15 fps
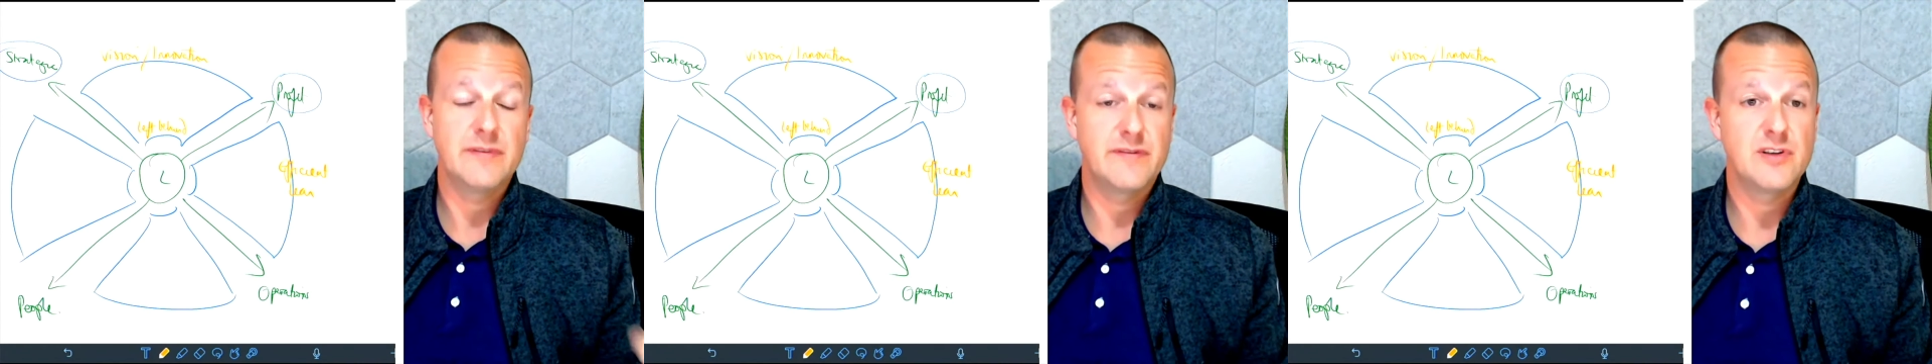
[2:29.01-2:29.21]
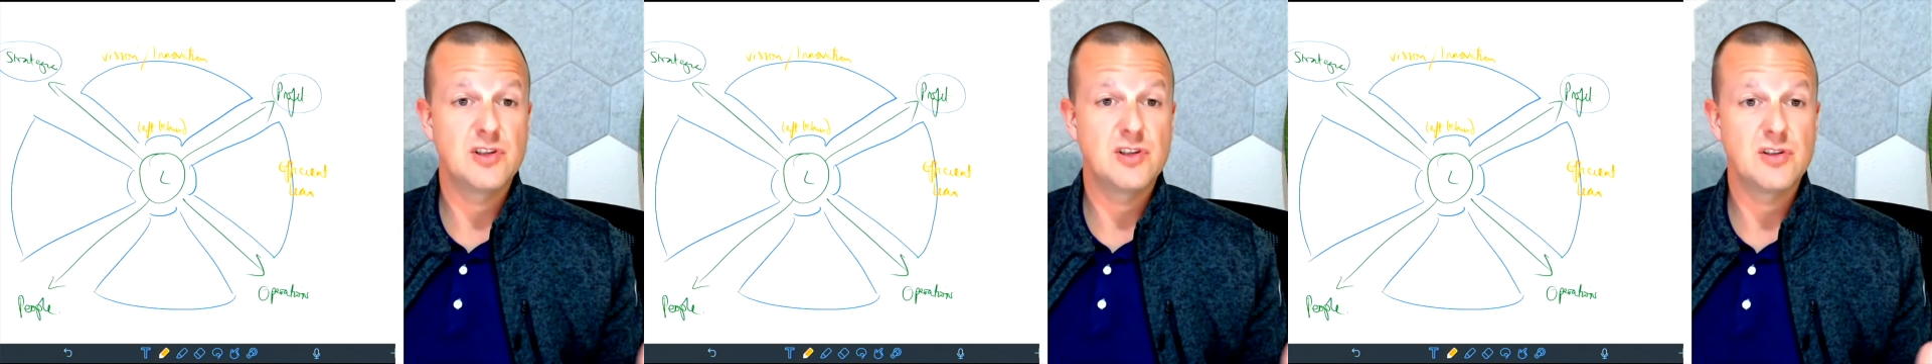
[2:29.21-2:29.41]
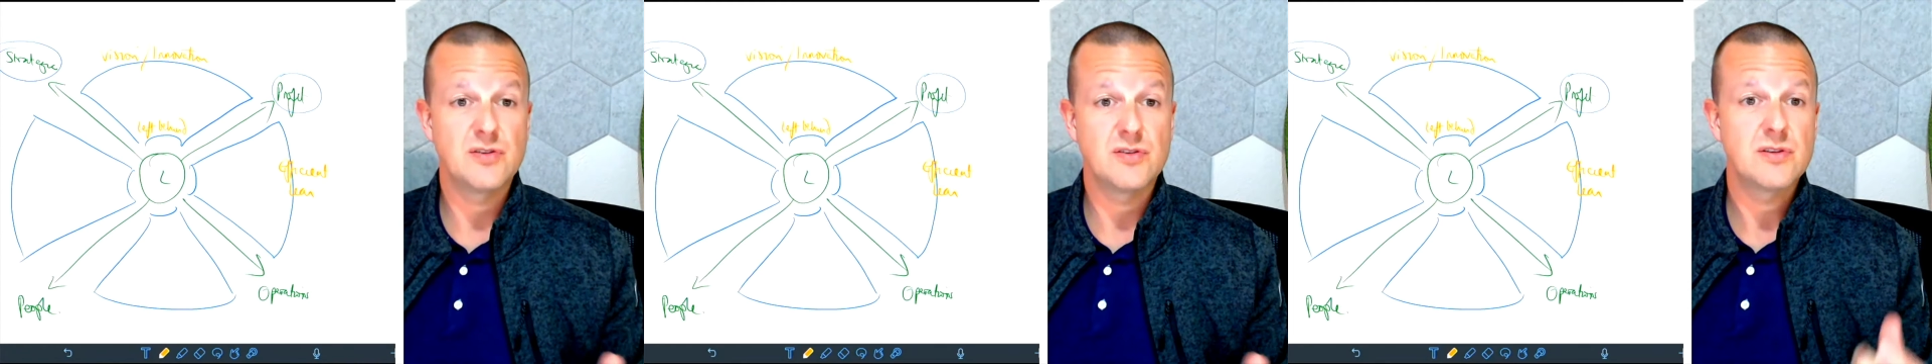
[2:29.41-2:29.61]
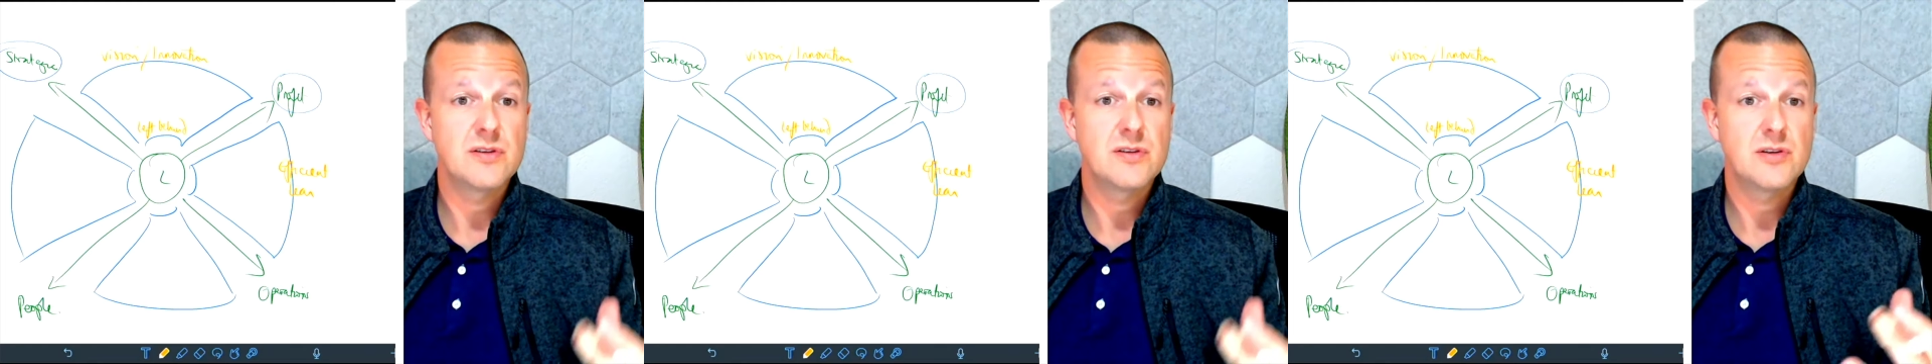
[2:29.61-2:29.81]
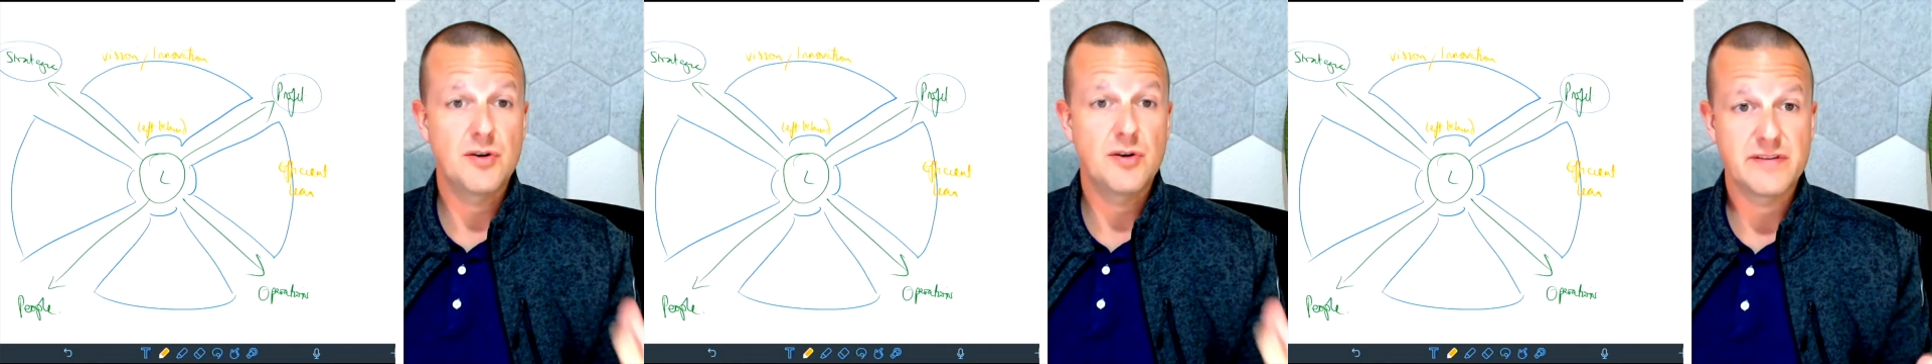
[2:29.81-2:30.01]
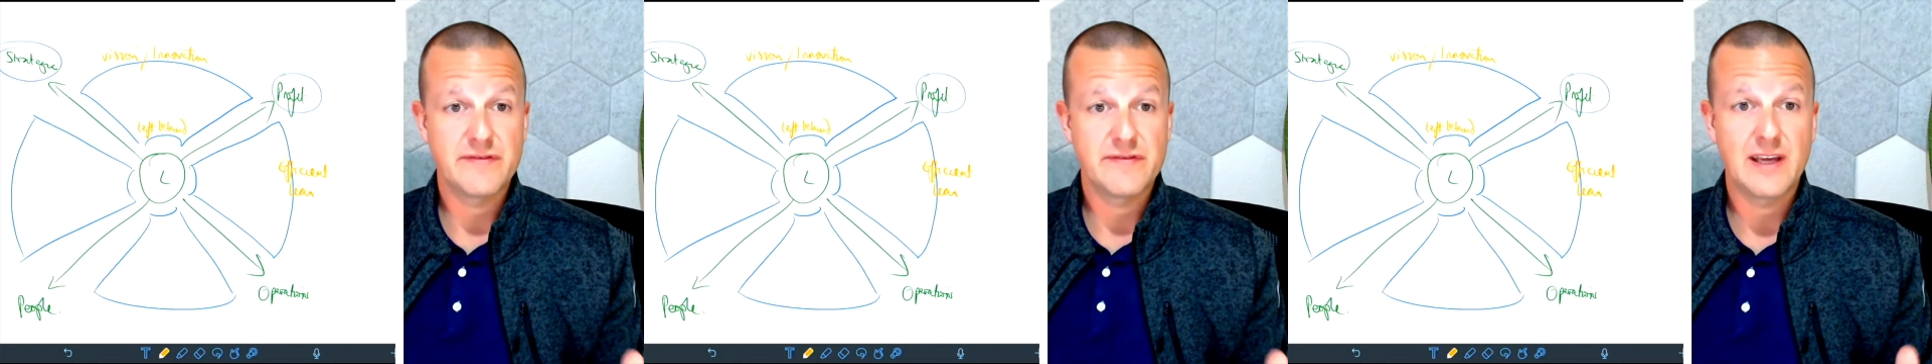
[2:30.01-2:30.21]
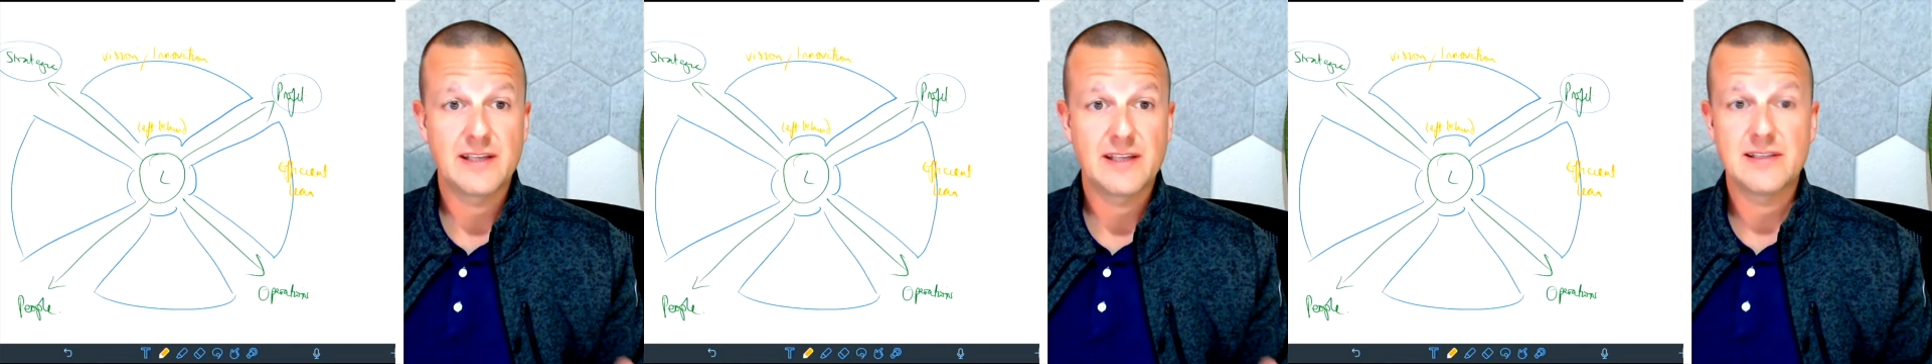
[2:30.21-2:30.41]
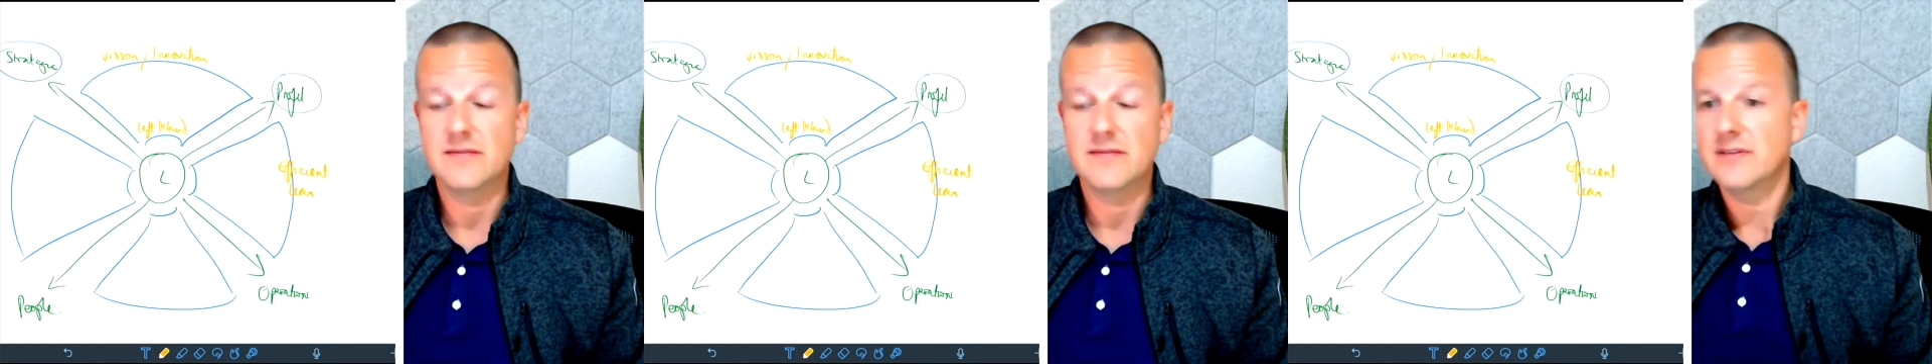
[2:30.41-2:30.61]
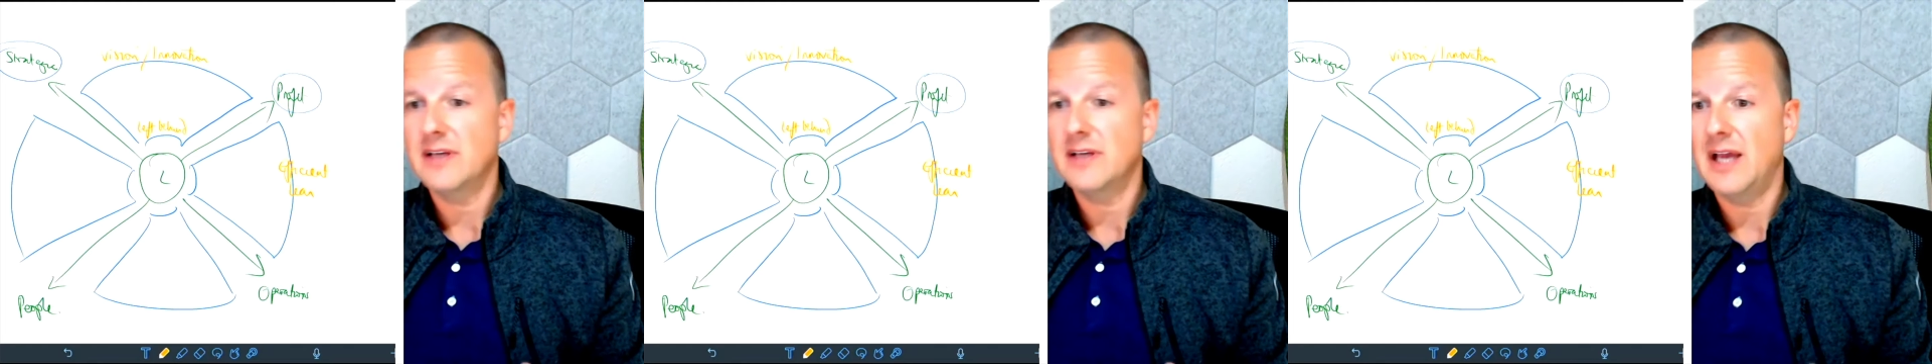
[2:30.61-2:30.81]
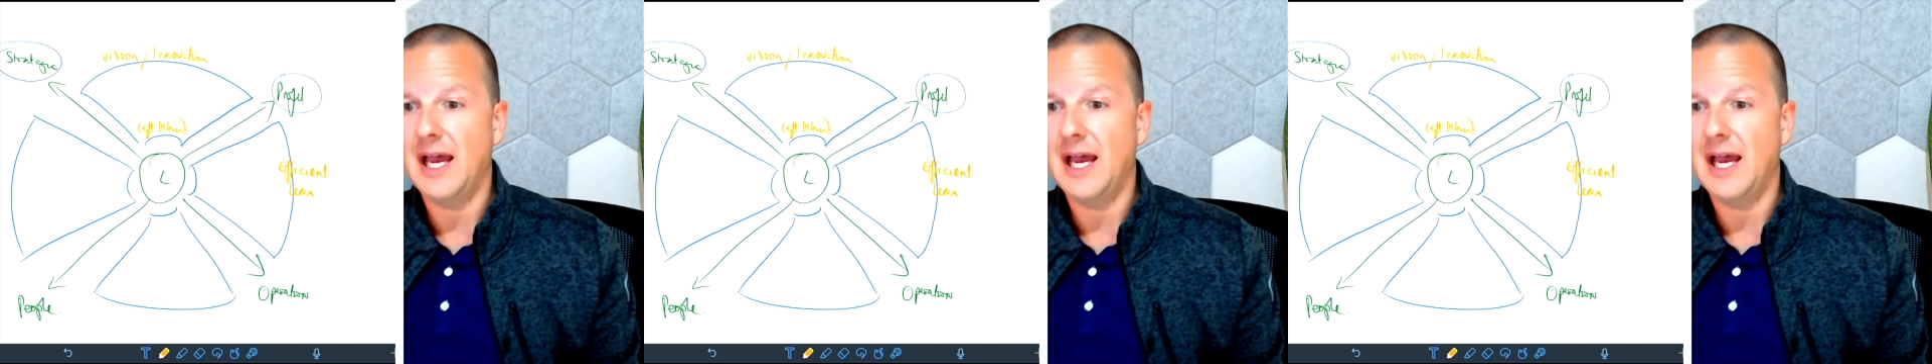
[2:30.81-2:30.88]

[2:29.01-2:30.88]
efficient, cost-effective,